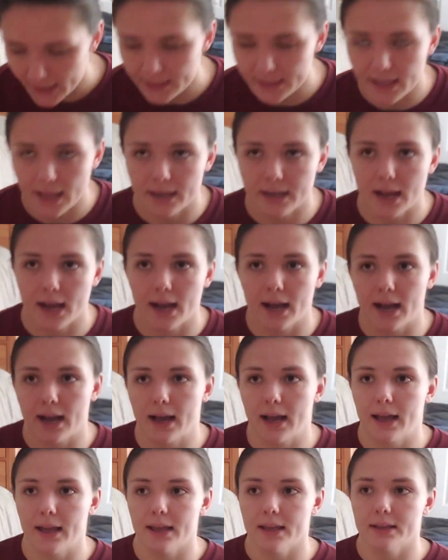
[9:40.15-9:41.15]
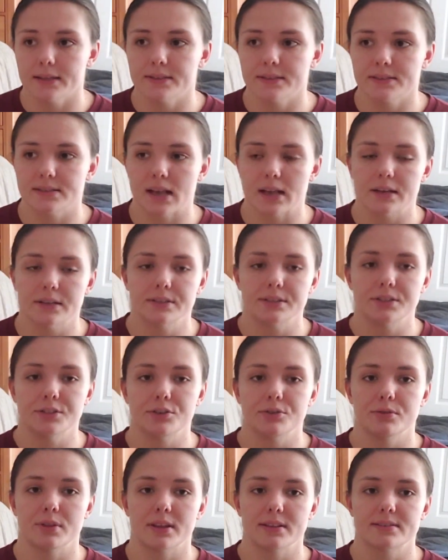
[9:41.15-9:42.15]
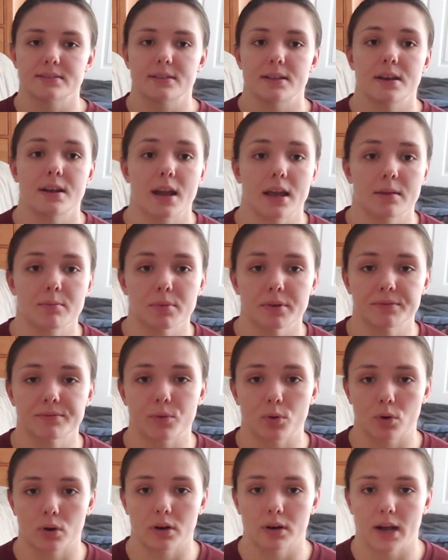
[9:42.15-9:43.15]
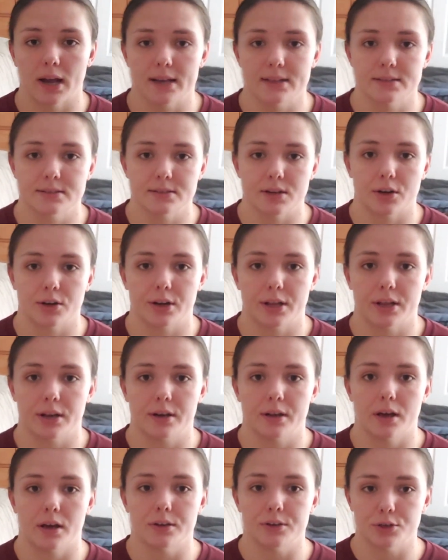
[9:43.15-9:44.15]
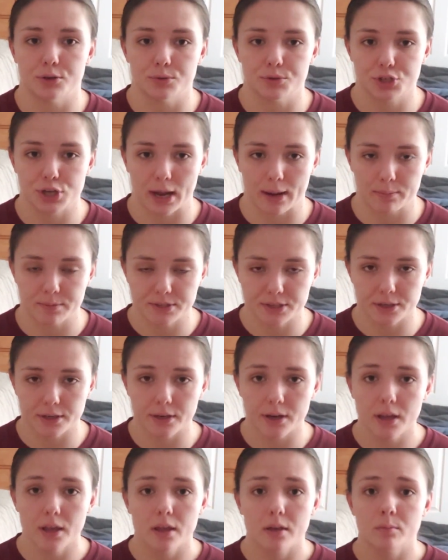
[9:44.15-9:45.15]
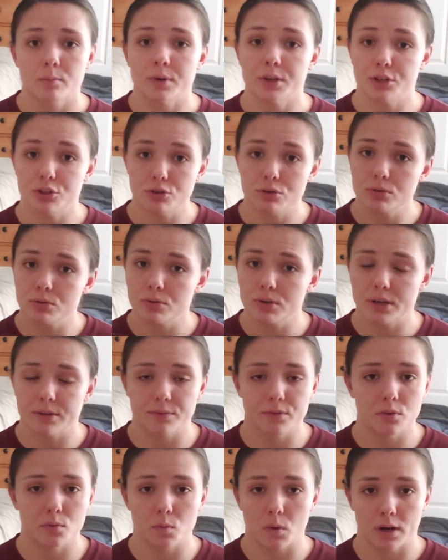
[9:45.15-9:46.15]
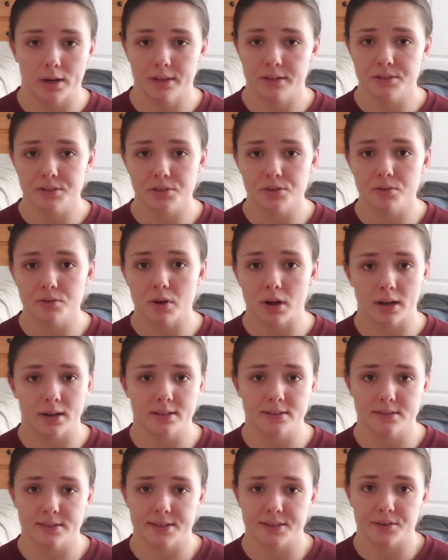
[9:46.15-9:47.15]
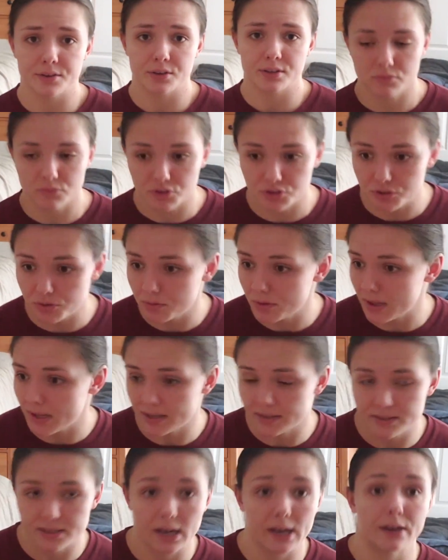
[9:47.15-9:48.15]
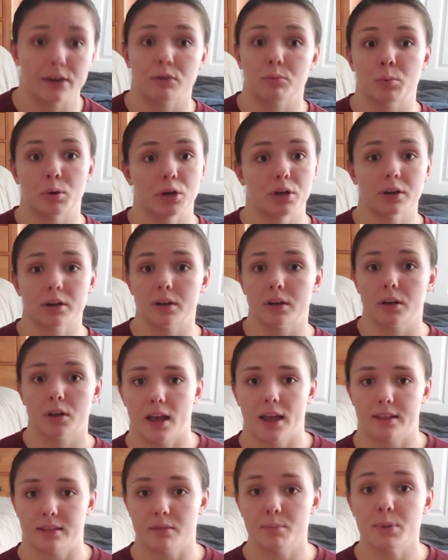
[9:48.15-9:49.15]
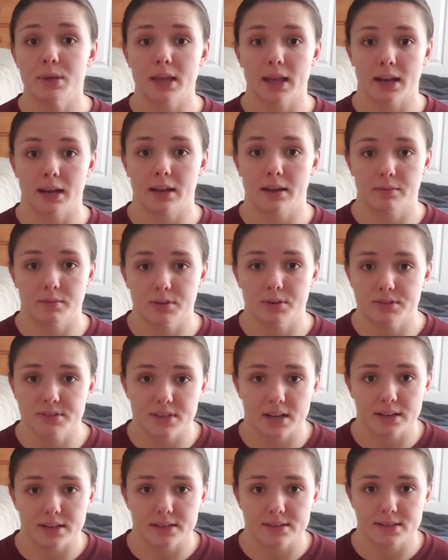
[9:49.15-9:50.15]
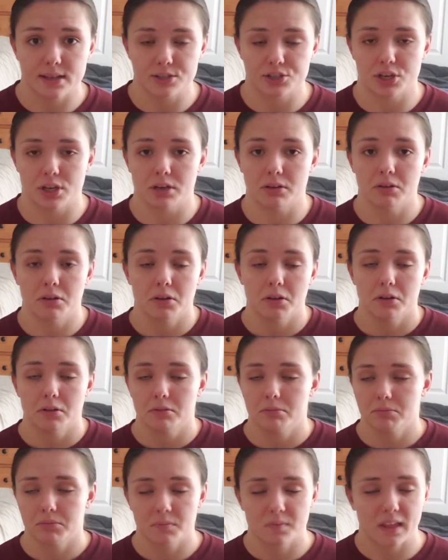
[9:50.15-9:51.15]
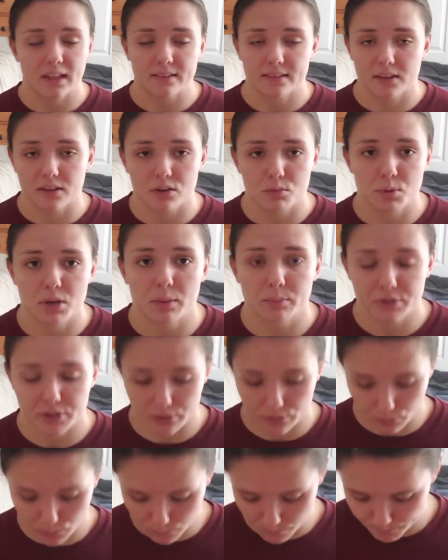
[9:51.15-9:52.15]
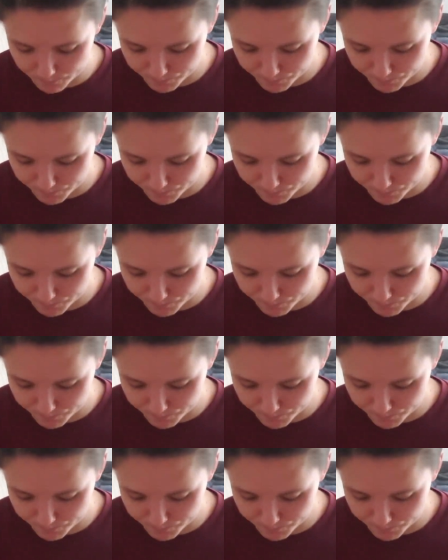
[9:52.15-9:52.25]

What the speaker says: And again, I decided to do this the night before I started a new chapter, but if you wanted to, honestly, you could do the entire book at the beginning of your study session. That's going to be up to you.